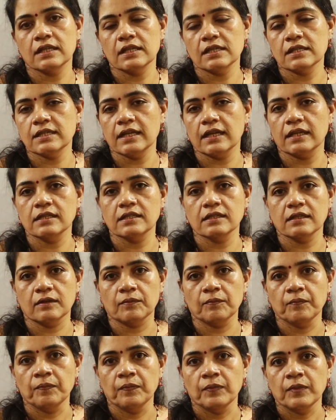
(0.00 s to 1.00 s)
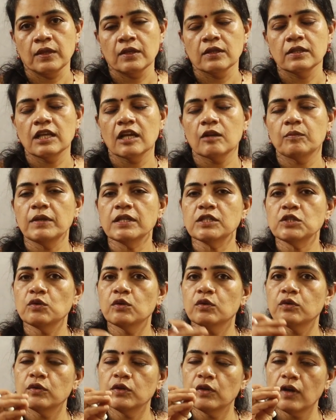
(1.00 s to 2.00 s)
sector. That means
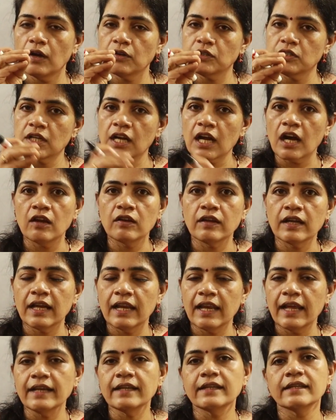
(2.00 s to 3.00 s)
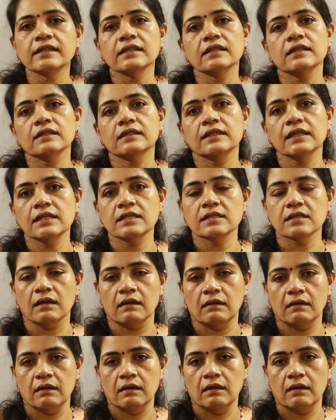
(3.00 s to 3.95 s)
you have to calculate theta.